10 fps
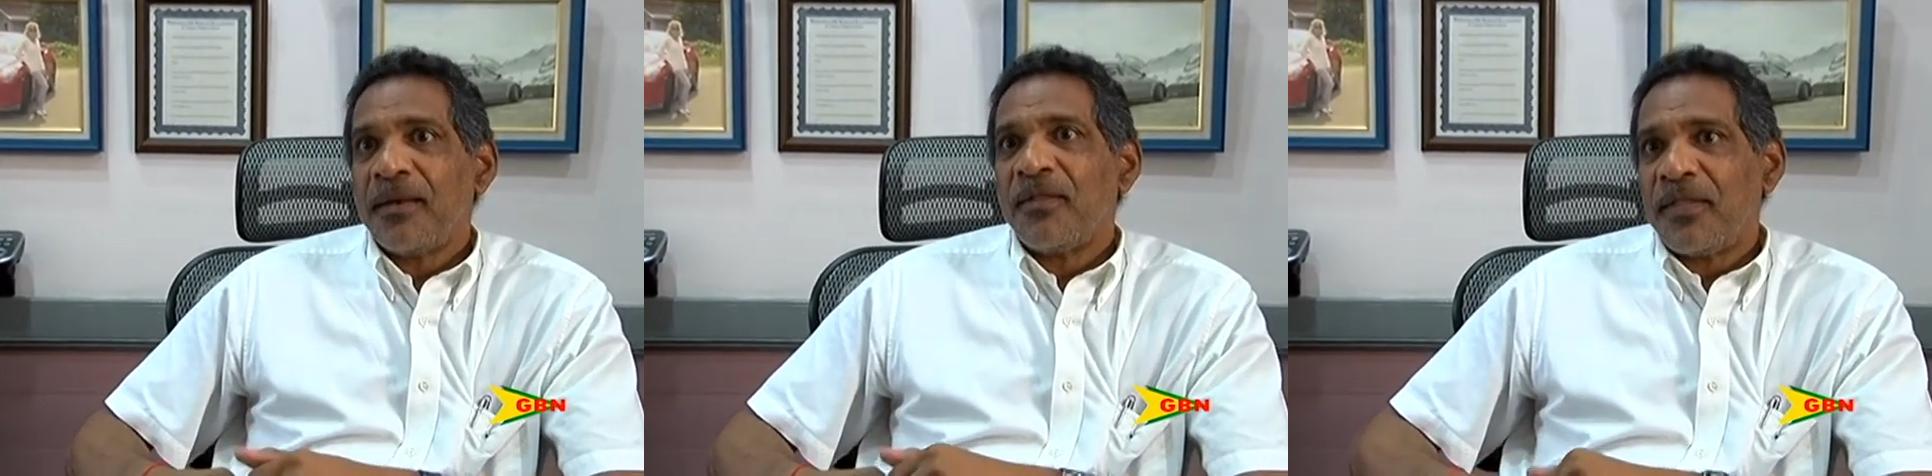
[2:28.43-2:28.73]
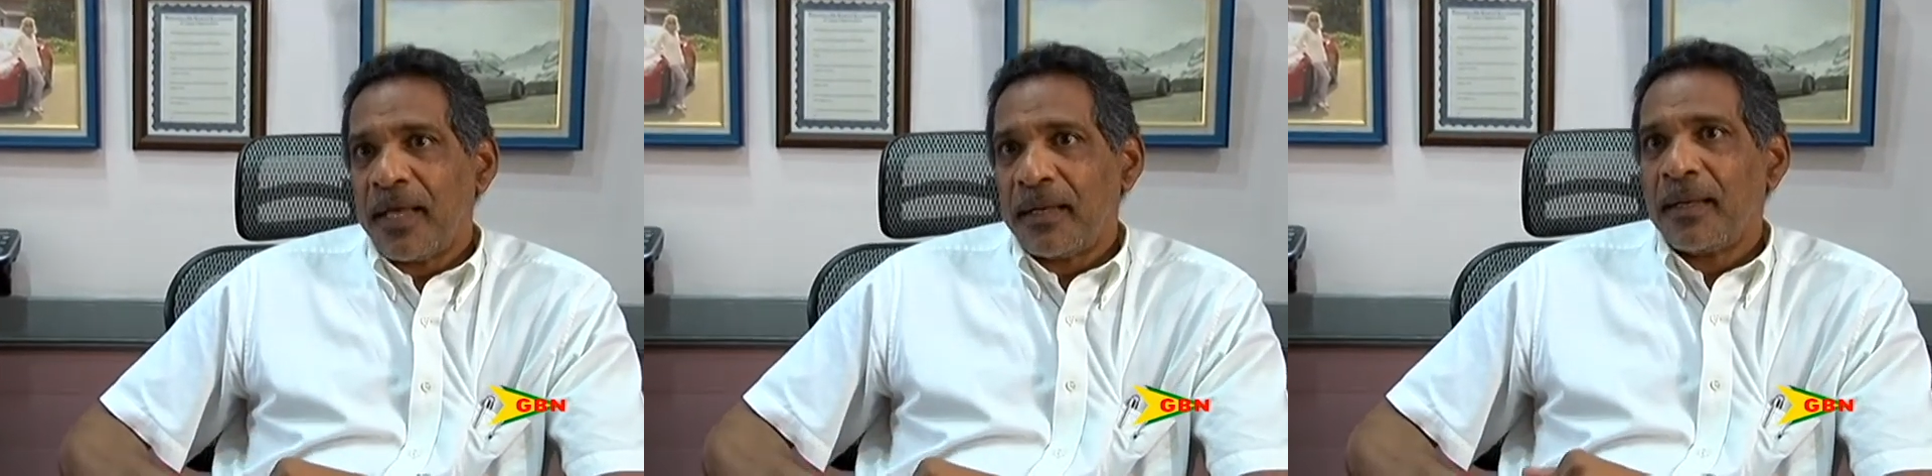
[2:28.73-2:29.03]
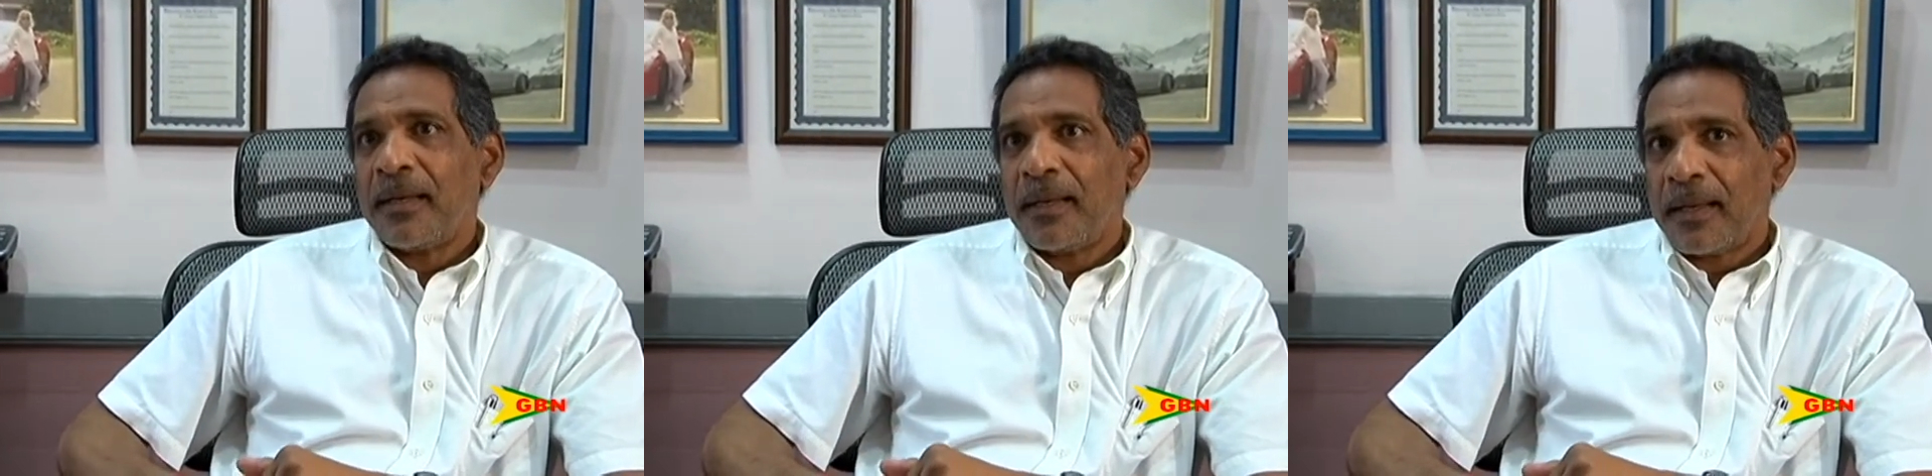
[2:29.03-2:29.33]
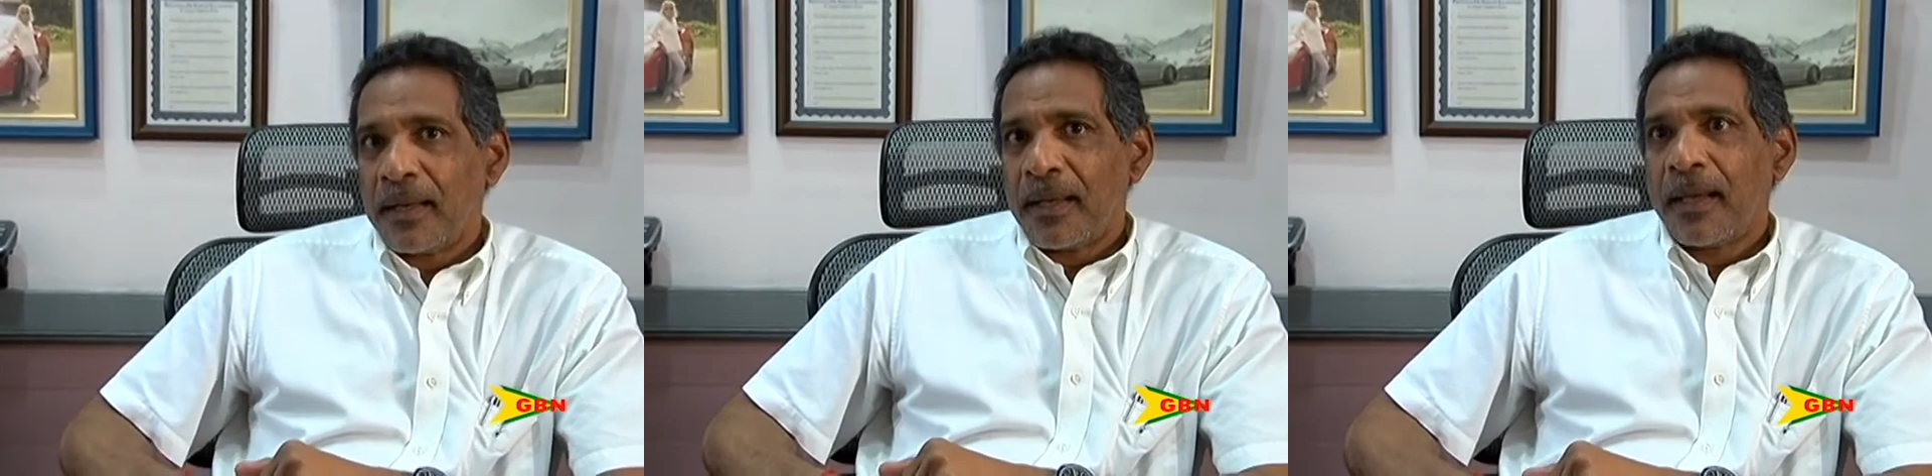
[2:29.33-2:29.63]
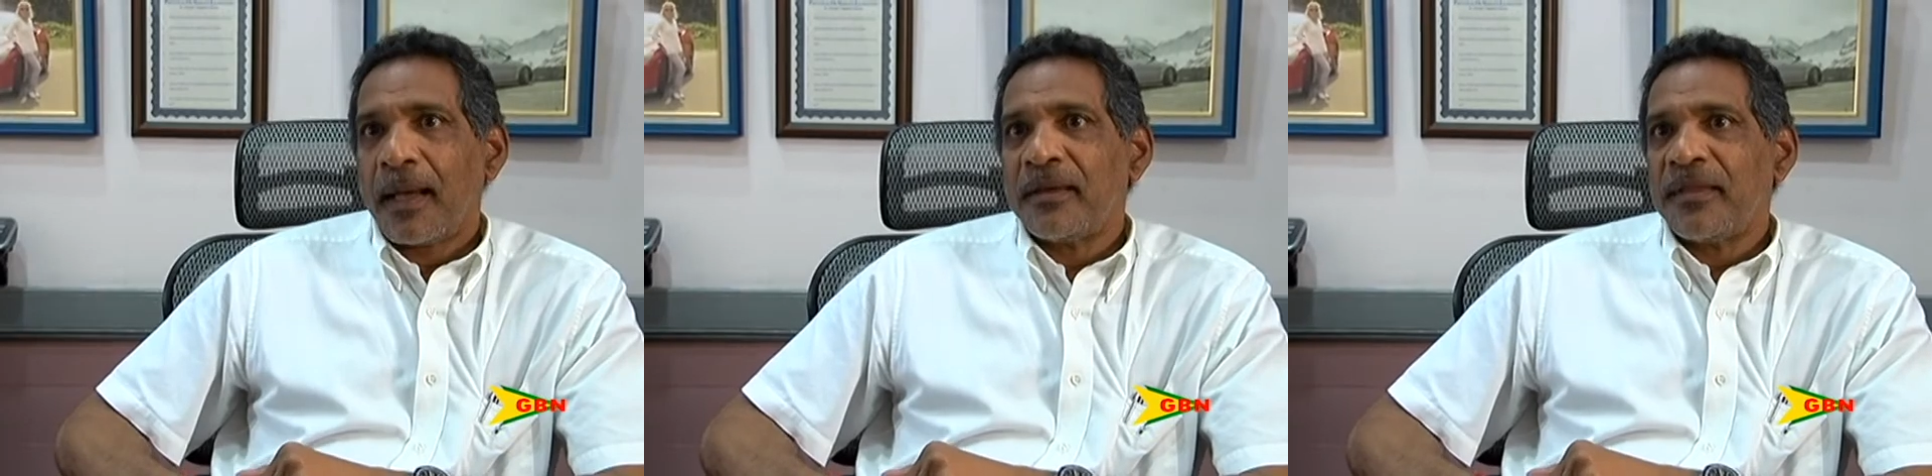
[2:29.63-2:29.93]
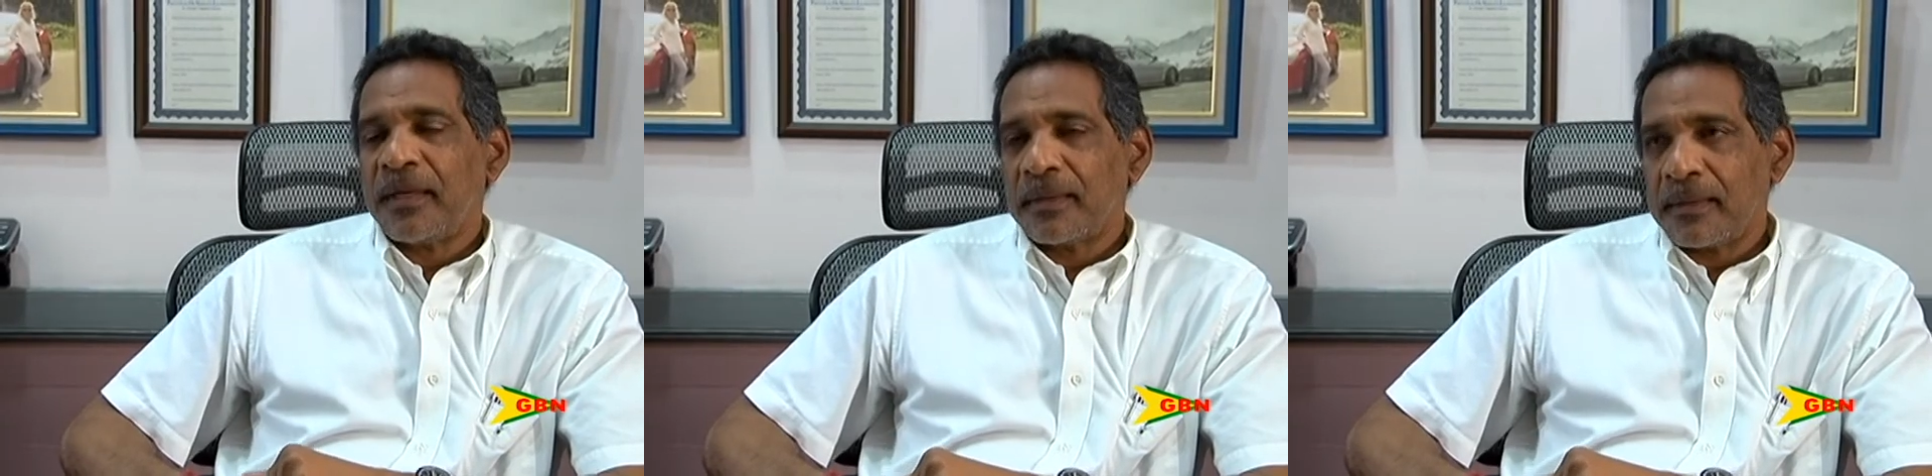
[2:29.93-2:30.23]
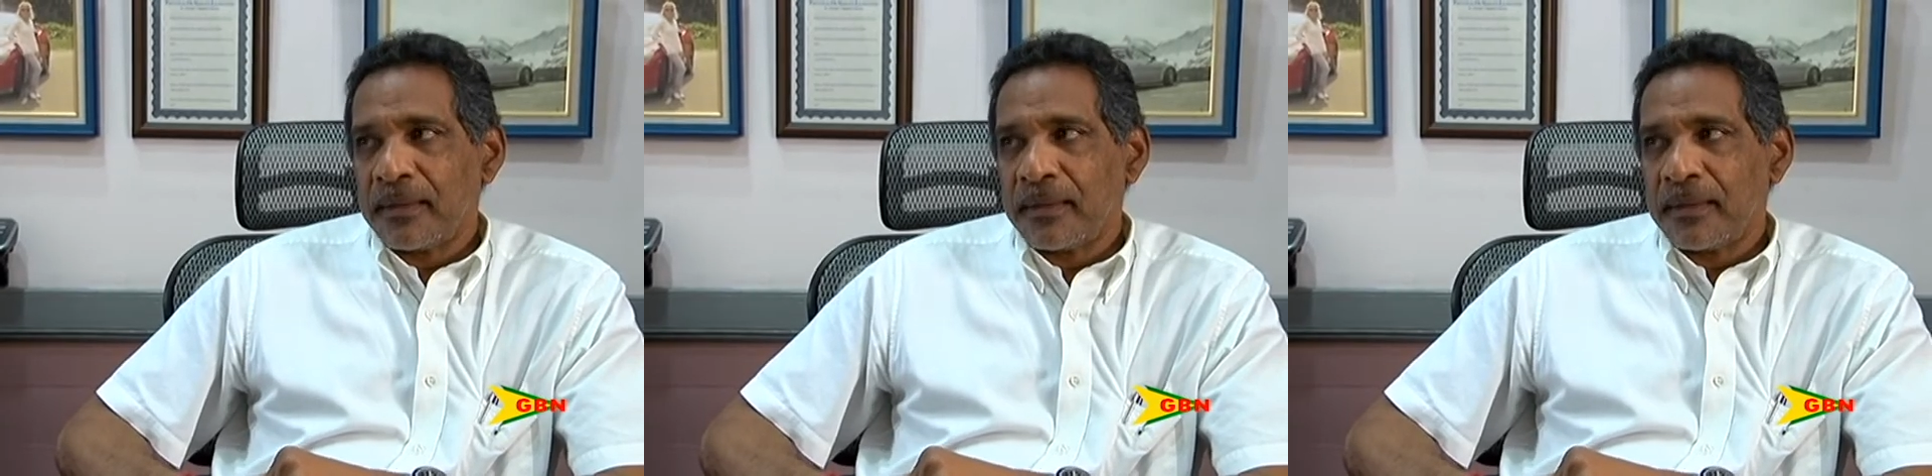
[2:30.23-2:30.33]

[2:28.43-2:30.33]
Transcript: then I think